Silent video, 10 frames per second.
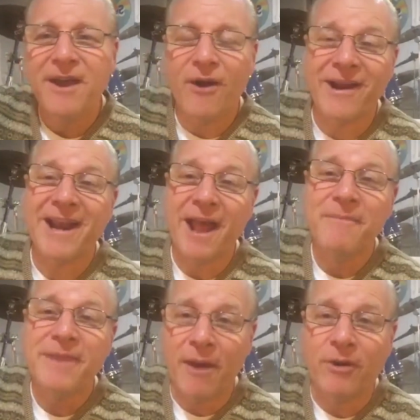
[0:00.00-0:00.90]
All right,
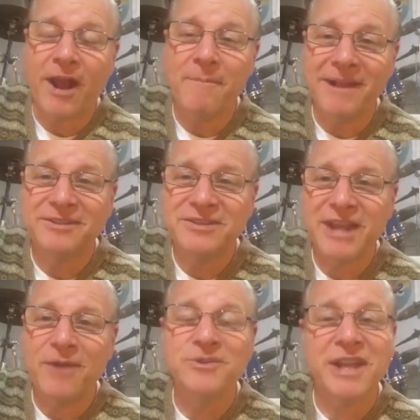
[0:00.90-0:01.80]
what I meant to
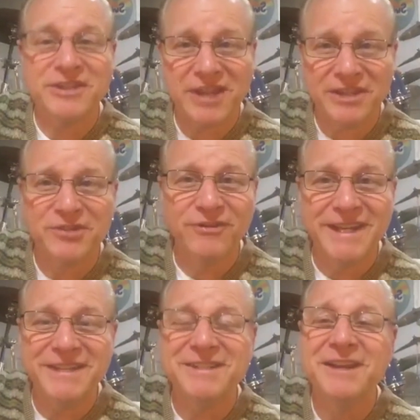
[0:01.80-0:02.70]
say was
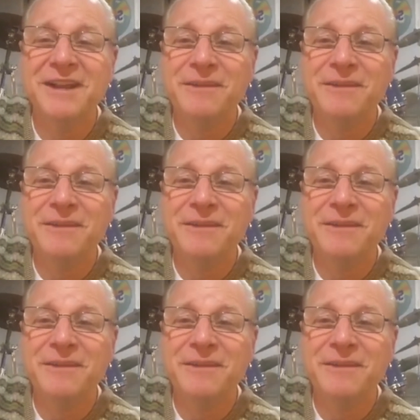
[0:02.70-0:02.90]
accessories.